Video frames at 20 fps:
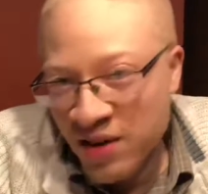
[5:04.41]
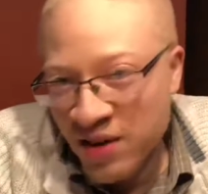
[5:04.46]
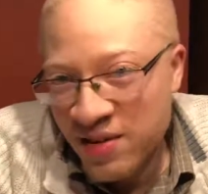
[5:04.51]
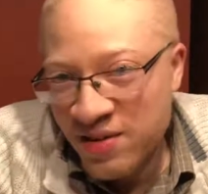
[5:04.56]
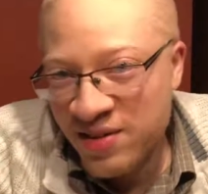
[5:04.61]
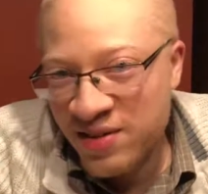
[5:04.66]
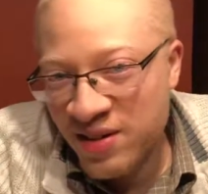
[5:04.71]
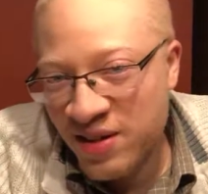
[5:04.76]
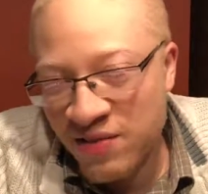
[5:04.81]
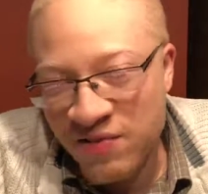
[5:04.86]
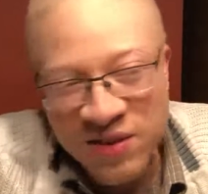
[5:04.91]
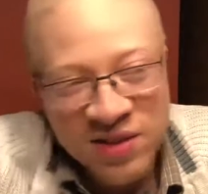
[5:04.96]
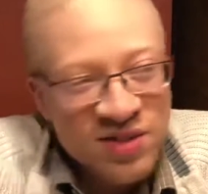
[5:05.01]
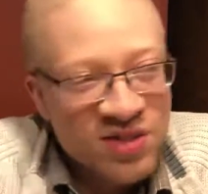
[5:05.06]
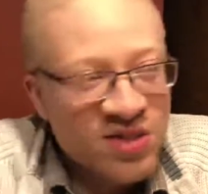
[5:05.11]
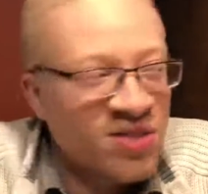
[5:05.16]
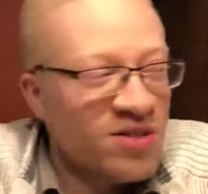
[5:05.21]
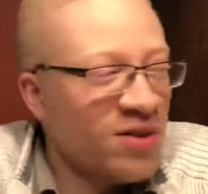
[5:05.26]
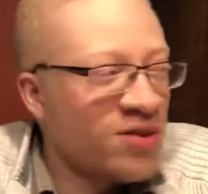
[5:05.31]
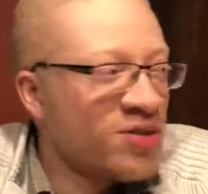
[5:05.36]
minutes. And if I
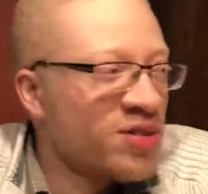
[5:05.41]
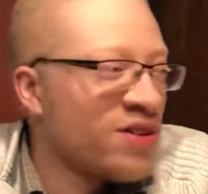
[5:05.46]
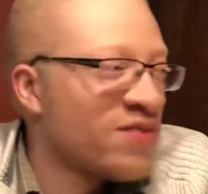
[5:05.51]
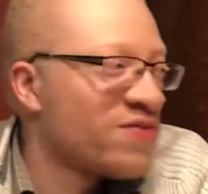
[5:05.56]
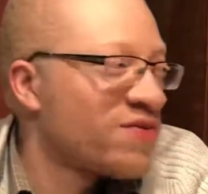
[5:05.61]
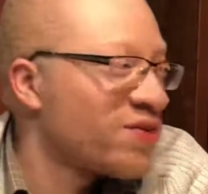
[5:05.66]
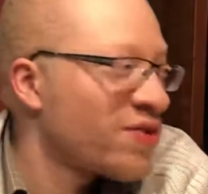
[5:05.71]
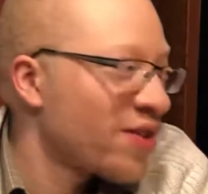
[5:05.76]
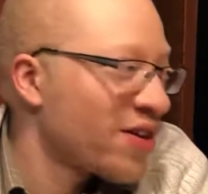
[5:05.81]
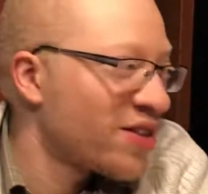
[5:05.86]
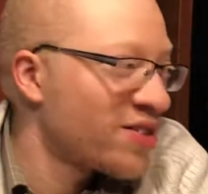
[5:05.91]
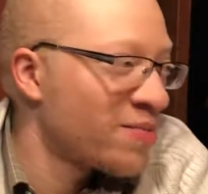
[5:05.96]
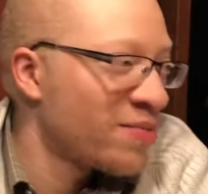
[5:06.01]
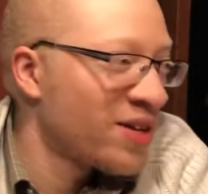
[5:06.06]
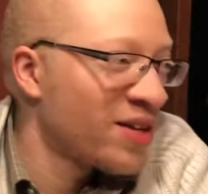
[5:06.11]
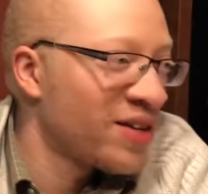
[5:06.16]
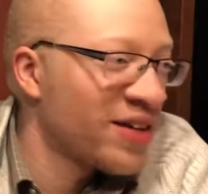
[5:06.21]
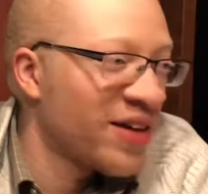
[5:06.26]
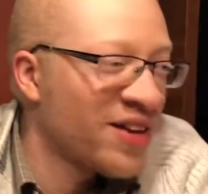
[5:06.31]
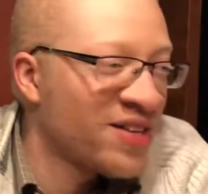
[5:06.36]
discharge it at 4x, it
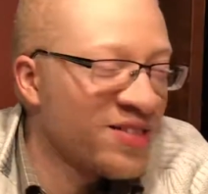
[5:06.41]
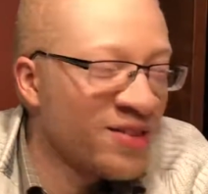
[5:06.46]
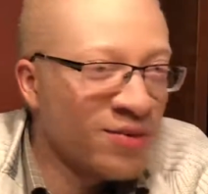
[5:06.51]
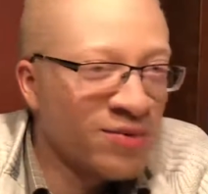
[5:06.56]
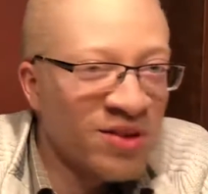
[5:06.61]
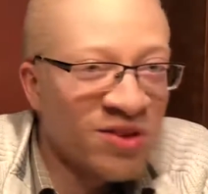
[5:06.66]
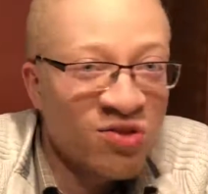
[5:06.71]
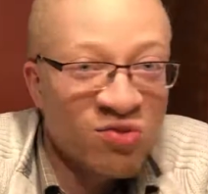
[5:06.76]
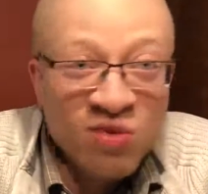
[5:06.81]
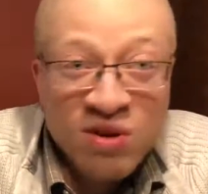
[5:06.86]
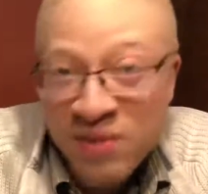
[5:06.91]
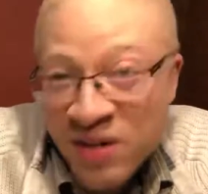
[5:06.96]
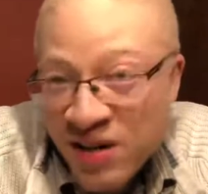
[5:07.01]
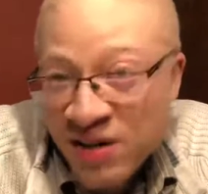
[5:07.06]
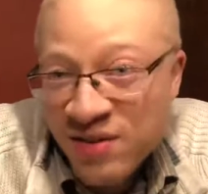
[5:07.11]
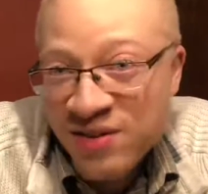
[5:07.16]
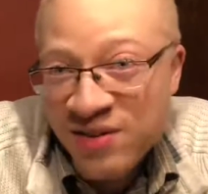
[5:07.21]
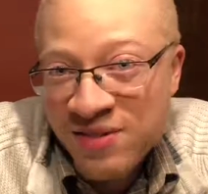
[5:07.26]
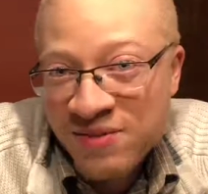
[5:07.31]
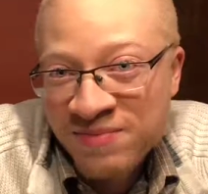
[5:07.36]
may last only 3
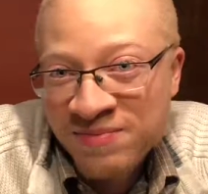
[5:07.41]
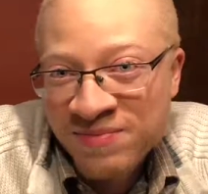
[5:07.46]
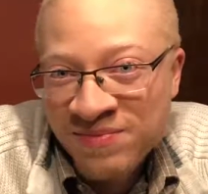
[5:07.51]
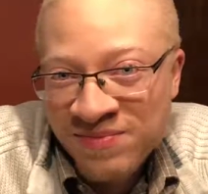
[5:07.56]
minutes.